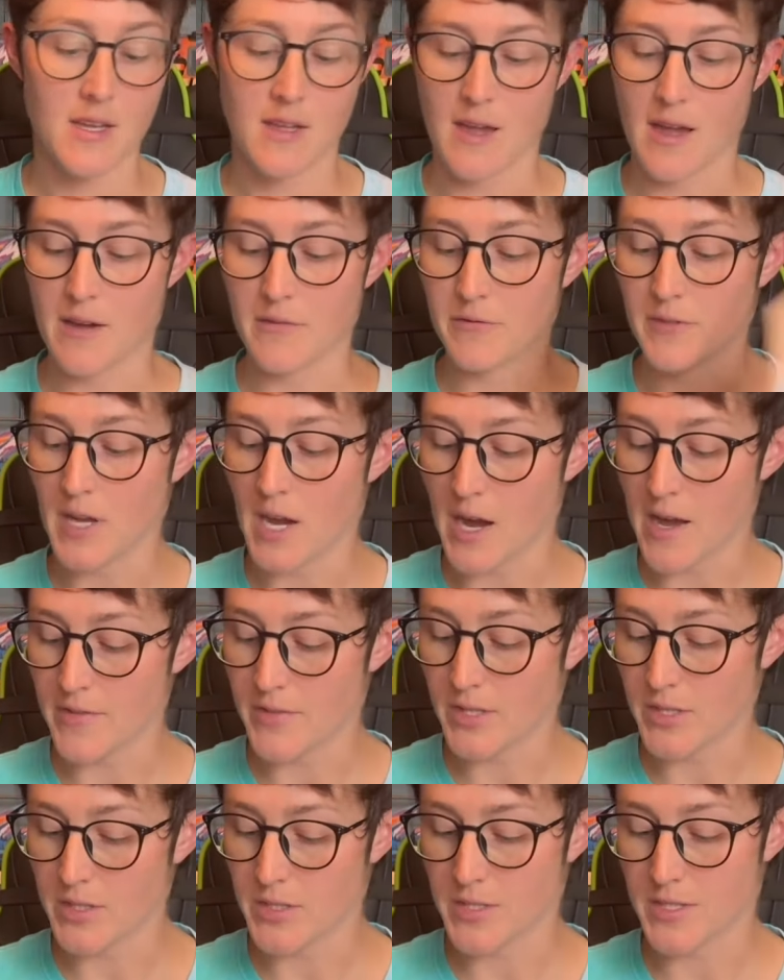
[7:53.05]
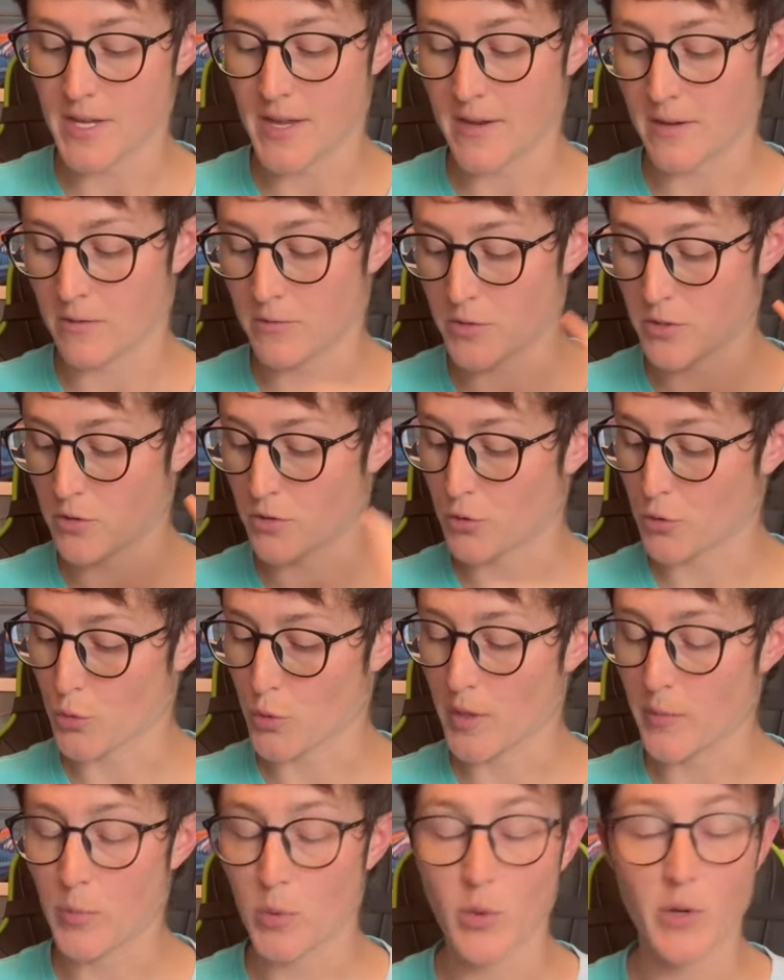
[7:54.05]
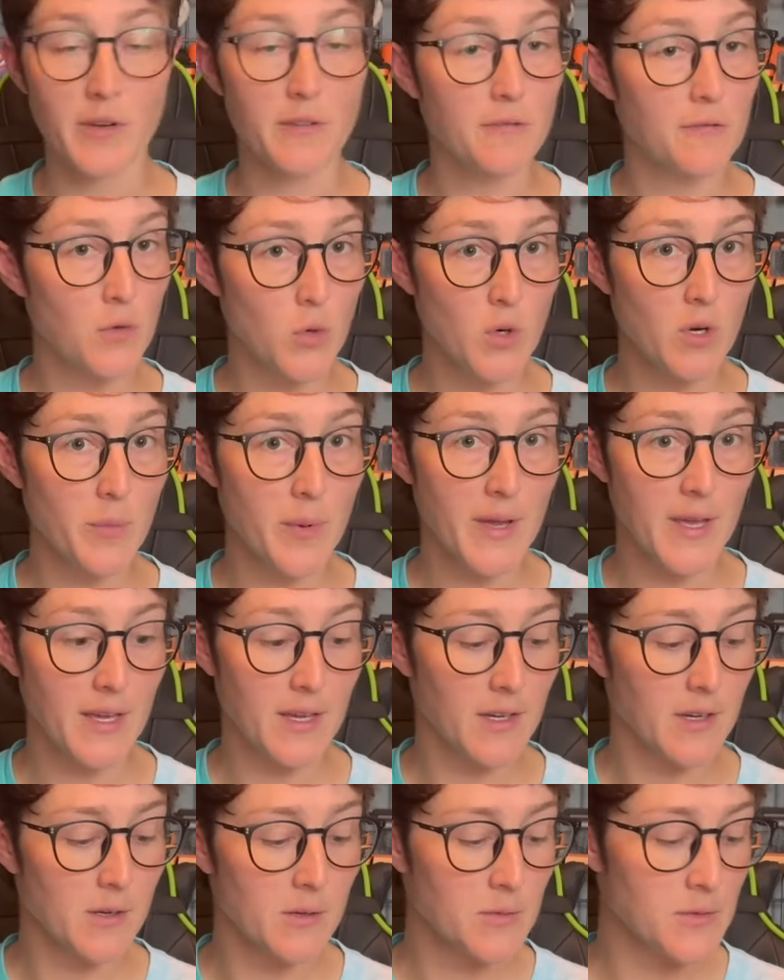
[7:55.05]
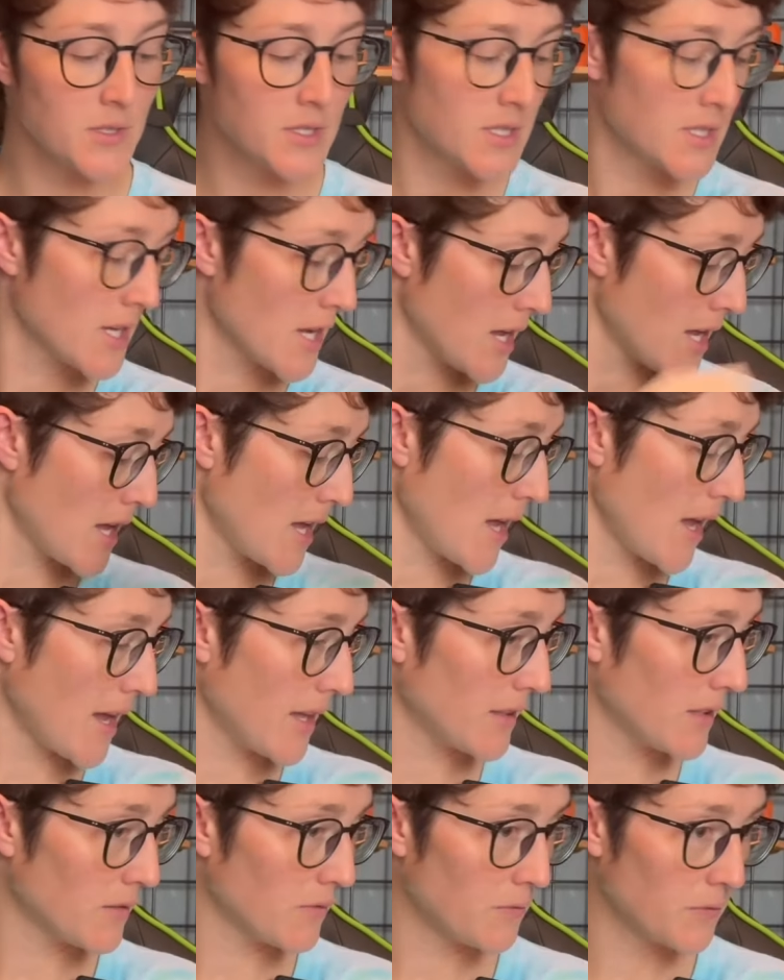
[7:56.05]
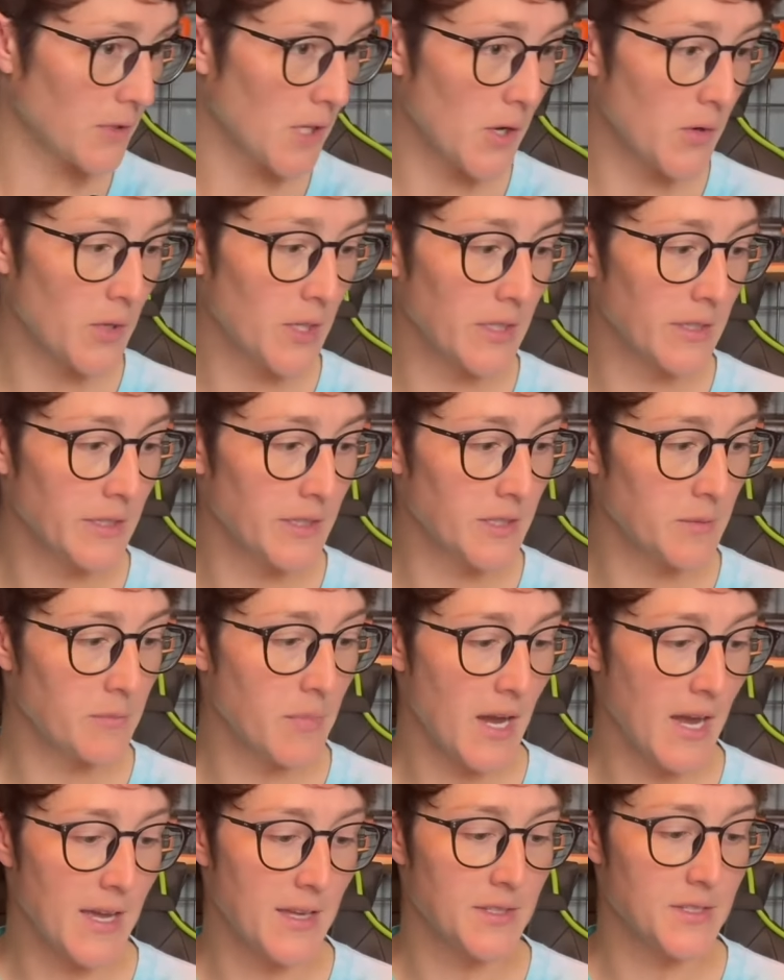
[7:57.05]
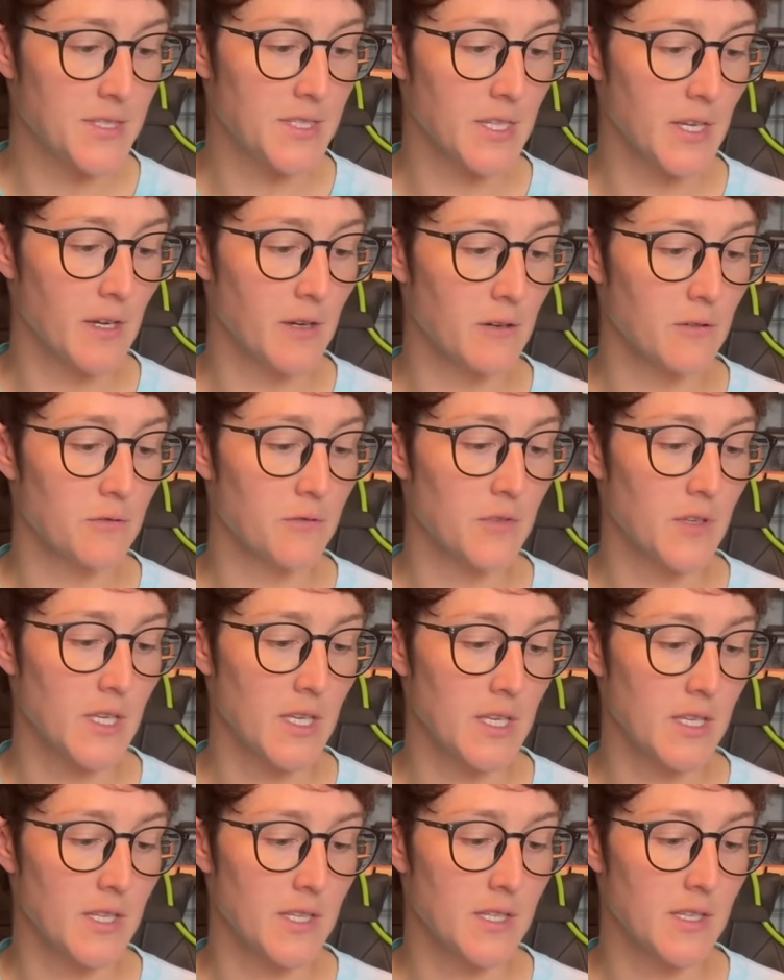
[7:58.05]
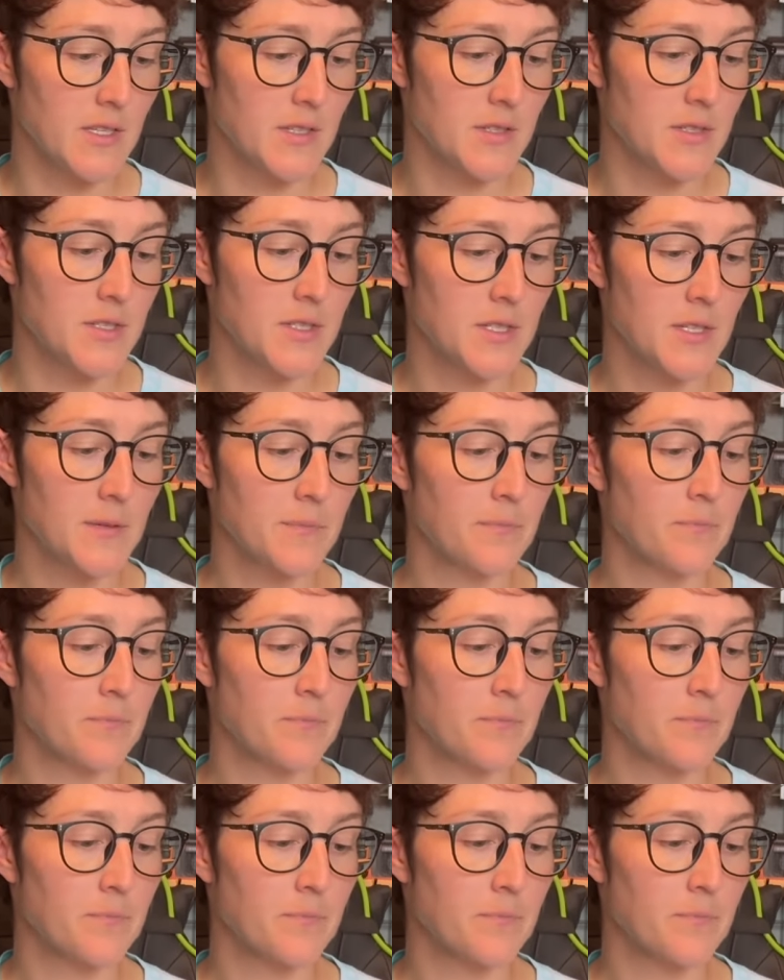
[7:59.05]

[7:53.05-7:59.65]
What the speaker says: I've got this down to 3.4 pounds, and the floating lid by itself is